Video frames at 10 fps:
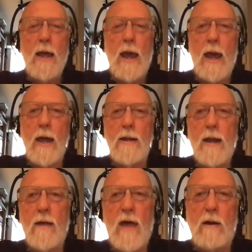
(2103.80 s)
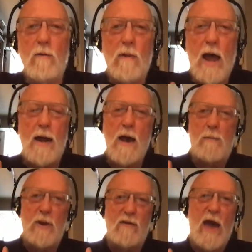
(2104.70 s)
And they don't line
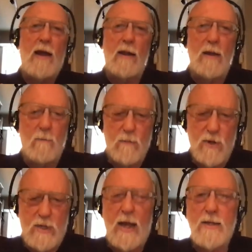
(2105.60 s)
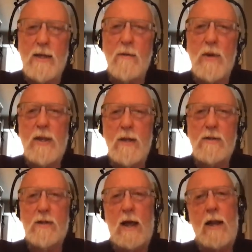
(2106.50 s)
up exactly precisely, but
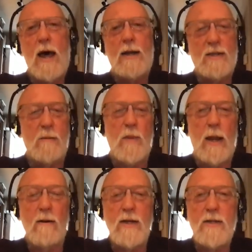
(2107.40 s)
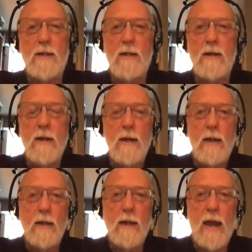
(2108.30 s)
there's a lot of similarities in the
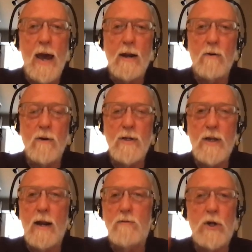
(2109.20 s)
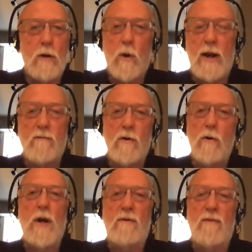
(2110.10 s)
categories. And I'm sure
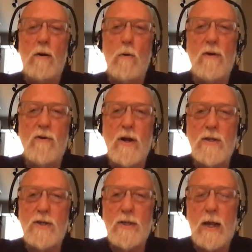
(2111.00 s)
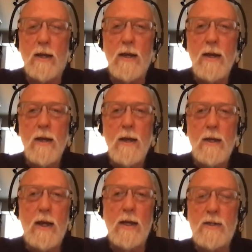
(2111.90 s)
whoever else is selling
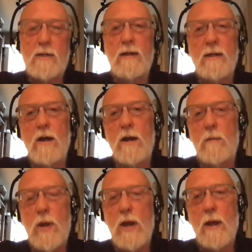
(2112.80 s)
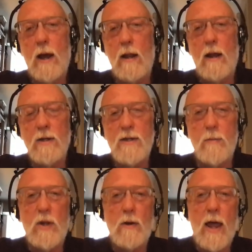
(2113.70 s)
yeast, it's going to be along
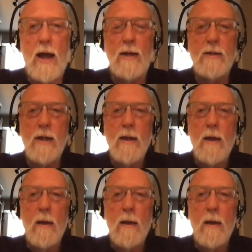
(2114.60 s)
similar lines.